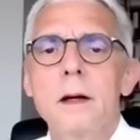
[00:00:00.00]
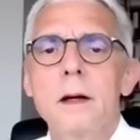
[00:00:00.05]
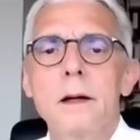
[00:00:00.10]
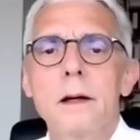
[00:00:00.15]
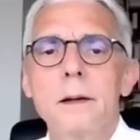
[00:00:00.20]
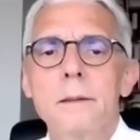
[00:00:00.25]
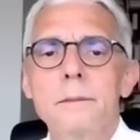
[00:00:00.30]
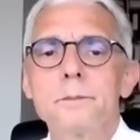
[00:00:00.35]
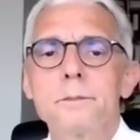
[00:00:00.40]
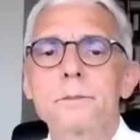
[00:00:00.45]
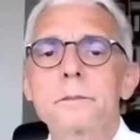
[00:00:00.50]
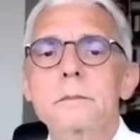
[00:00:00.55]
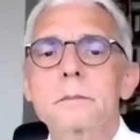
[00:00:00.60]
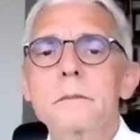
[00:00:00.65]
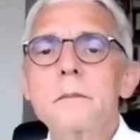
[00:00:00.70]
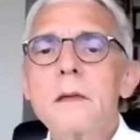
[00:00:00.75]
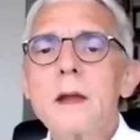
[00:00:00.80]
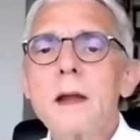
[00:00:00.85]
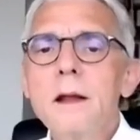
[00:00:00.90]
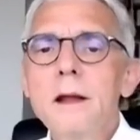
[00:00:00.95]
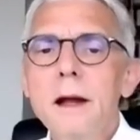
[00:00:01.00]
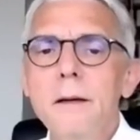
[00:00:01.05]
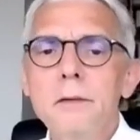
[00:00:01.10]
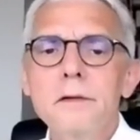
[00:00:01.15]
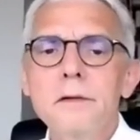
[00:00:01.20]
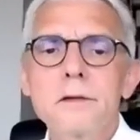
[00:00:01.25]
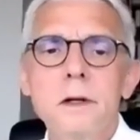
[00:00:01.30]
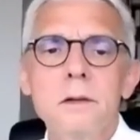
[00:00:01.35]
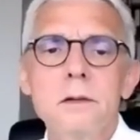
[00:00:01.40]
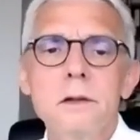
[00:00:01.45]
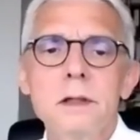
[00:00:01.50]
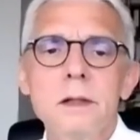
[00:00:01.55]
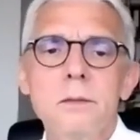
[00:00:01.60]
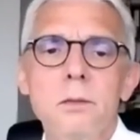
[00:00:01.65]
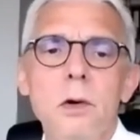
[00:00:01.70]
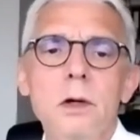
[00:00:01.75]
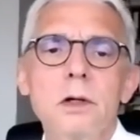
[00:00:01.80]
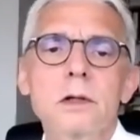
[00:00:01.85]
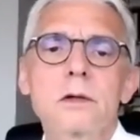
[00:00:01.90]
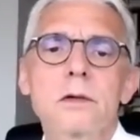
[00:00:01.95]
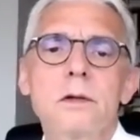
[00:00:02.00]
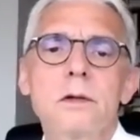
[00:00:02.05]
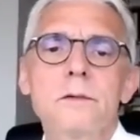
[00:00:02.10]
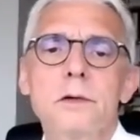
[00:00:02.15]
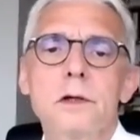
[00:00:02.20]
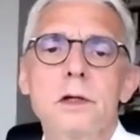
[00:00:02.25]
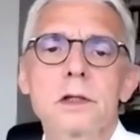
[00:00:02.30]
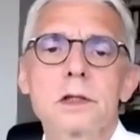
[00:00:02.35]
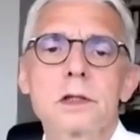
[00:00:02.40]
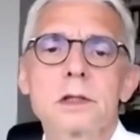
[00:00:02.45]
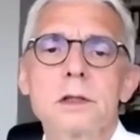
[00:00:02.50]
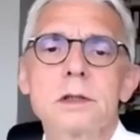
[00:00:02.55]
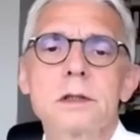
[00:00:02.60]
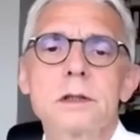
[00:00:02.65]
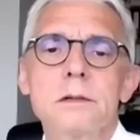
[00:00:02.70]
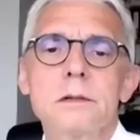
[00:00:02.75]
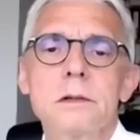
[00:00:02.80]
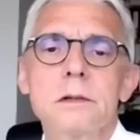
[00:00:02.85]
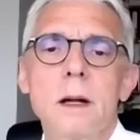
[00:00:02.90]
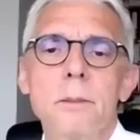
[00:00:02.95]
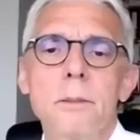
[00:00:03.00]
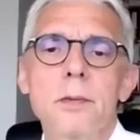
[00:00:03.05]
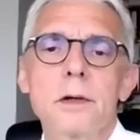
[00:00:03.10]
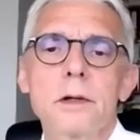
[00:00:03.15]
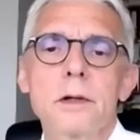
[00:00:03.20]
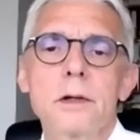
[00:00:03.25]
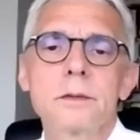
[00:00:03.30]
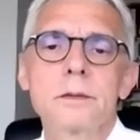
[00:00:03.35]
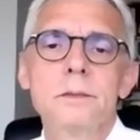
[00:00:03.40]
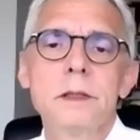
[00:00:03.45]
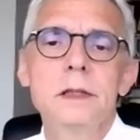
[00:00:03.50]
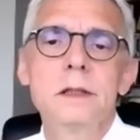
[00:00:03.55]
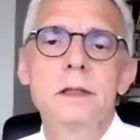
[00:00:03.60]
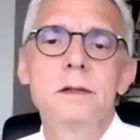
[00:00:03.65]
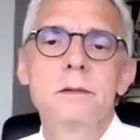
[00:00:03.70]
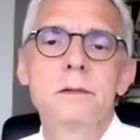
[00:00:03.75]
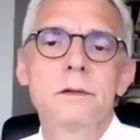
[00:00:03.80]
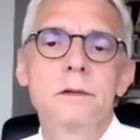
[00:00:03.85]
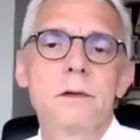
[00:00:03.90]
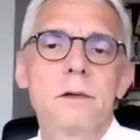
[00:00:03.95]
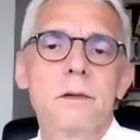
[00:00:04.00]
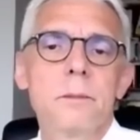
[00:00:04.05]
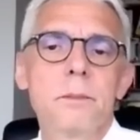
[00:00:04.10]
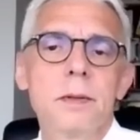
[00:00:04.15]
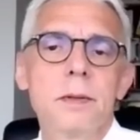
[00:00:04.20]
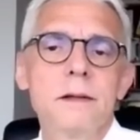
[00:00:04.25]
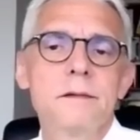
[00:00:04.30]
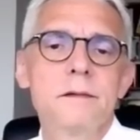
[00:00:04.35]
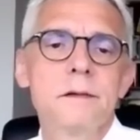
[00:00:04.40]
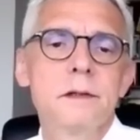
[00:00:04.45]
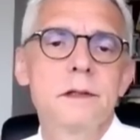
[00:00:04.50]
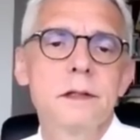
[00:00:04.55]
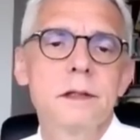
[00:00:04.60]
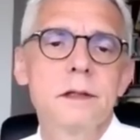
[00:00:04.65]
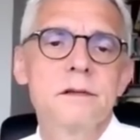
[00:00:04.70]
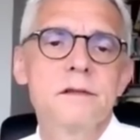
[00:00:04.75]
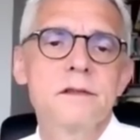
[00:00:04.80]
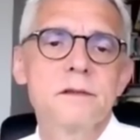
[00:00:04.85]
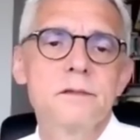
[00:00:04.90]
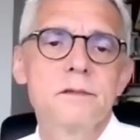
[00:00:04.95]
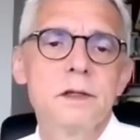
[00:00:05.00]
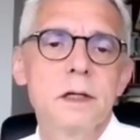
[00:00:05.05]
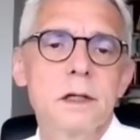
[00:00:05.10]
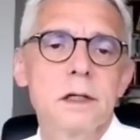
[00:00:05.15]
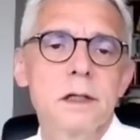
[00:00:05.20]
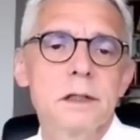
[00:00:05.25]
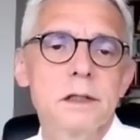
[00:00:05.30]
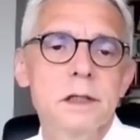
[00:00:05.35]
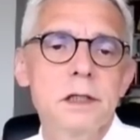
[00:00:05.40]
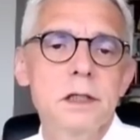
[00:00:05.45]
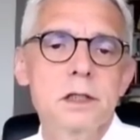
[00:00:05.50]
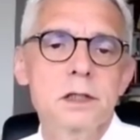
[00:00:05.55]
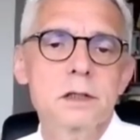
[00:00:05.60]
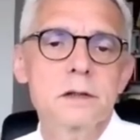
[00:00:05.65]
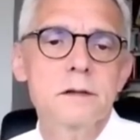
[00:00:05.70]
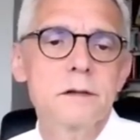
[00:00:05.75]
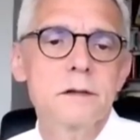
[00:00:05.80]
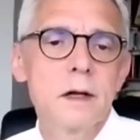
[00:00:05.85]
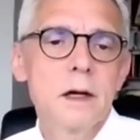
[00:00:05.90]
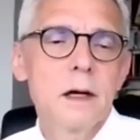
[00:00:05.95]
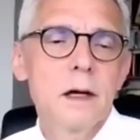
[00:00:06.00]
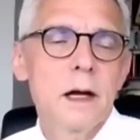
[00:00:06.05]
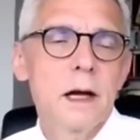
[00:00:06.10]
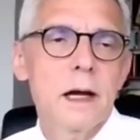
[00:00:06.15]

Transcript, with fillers: Um, there was only one conversion to laparotomy due to obesity and severe adhesions.